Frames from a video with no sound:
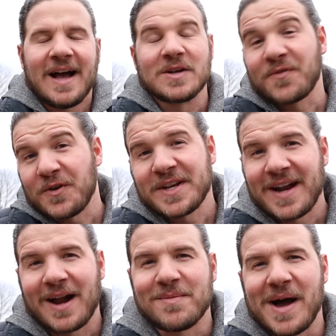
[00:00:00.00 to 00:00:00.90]
I was freaking
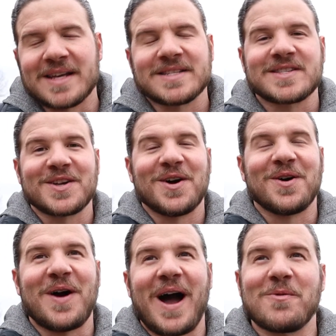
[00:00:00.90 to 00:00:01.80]
out about it, so
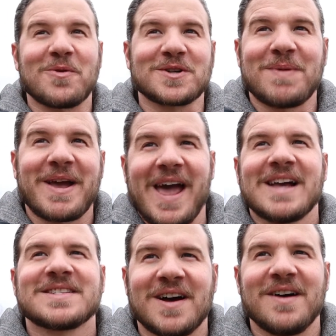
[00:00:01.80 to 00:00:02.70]
I worked my
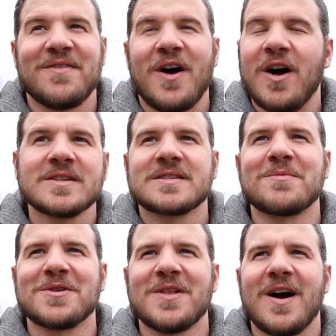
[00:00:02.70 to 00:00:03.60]
ass off all
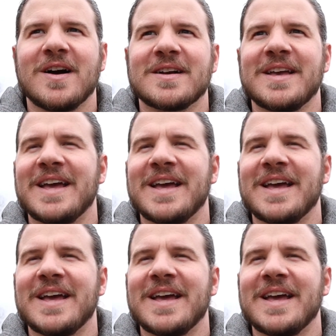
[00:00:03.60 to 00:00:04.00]
summer long.